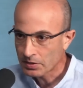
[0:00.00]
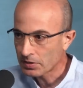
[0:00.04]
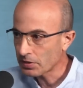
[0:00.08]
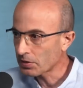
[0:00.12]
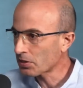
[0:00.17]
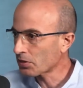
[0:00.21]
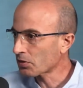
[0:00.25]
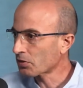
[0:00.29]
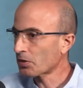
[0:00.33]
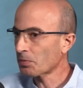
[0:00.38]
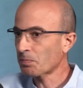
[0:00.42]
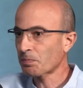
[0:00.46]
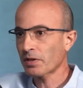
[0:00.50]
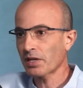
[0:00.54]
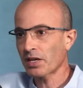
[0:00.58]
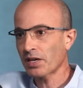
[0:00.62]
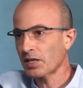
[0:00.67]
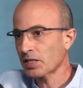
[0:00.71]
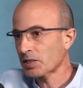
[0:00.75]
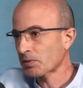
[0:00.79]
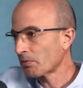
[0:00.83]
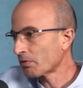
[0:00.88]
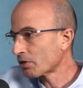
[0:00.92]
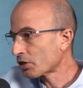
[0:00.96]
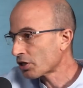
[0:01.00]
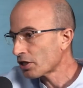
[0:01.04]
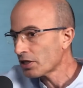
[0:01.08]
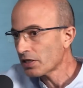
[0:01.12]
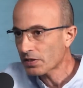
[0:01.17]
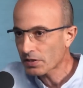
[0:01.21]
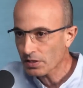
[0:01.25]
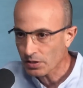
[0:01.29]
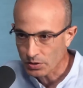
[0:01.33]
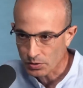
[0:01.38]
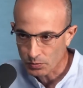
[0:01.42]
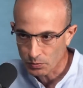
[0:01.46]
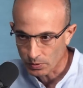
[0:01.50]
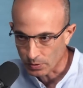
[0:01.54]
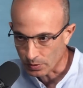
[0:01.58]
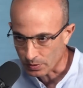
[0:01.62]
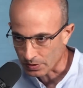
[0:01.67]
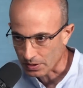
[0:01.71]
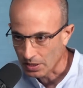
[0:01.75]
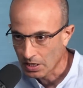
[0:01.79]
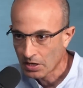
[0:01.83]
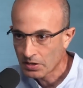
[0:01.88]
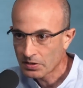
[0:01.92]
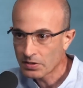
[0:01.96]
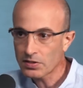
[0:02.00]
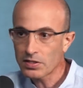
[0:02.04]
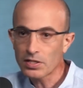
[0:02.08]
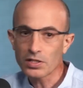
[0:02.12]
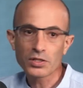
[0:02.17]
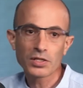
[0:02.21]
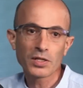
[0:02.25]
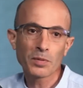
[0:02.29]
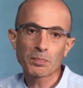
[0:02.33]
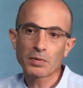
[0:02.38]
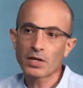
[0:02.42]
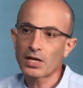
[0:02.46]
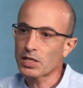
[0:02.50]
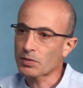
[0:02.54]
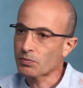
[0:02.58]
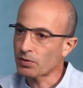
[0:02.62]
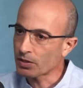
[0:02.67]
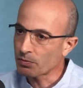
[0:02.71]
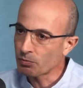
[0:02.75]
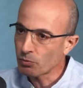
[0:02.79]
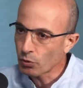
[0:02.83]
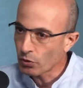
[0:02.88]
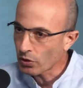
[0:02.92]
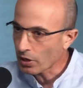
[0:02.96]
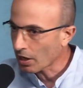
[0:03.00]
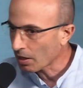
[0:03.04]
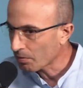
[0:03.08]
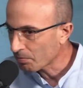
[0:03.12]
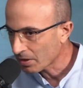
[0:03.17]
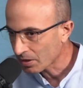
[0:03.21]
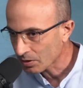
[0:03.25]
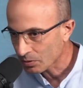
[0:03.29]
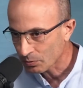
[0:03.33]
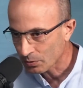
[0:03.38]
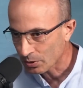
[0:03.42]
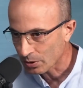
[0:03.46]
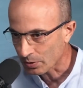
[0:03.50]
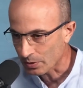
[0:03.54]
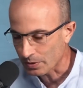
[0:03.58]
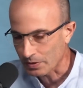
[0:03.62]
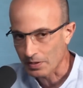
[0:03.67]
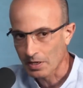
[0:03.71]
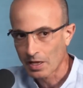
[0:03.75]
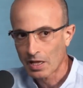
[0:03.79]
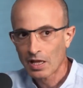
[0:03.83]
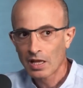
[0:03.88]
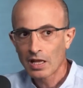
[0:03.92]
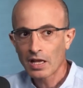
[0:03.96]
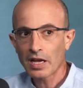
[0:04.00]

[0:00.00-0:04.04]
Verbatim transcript: This is the place where Jesus was. This is the place where Muhammad was.